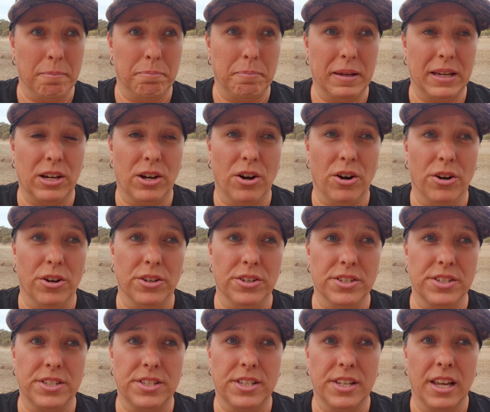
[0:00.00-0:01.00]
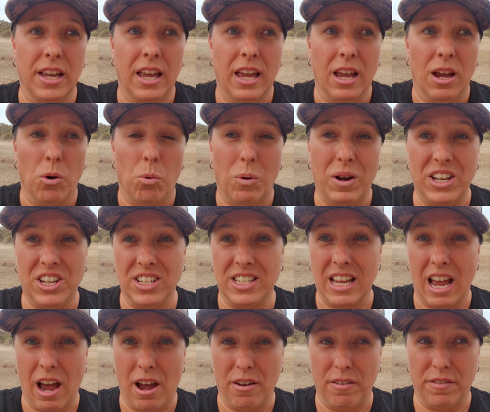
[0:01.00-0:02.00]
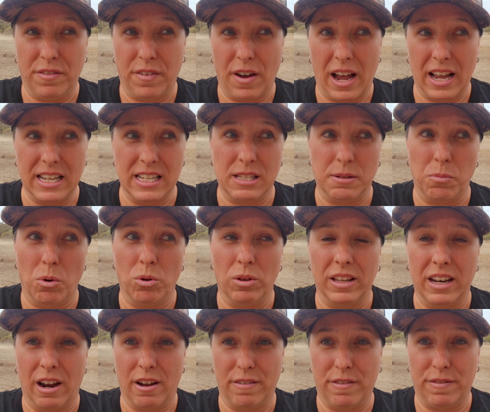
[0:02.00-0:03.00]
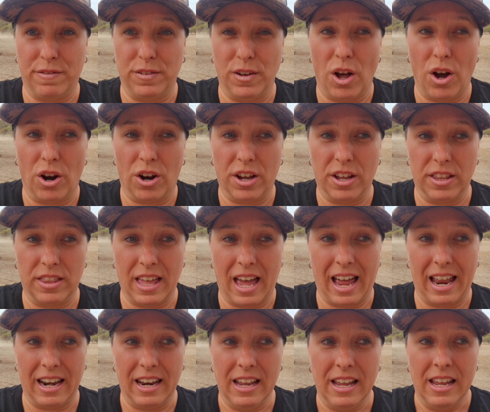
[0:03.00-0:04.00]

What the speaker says: because we just have a small enough flock that